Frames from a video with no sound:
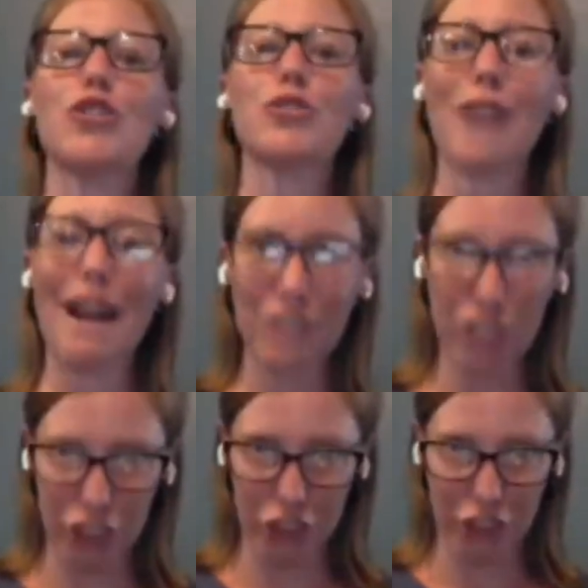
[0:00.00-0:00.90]
travel
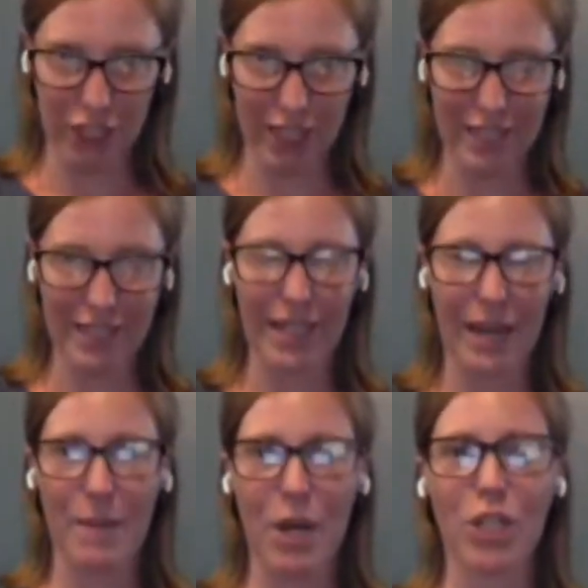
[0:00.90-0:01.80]
insurance to
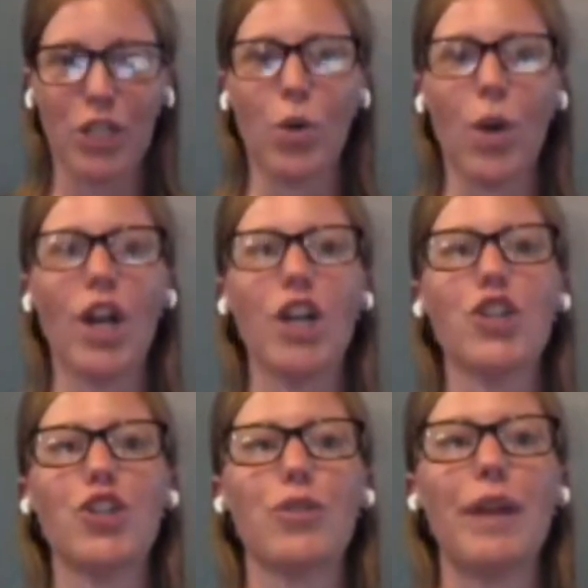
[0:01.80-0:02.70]
come on your trip.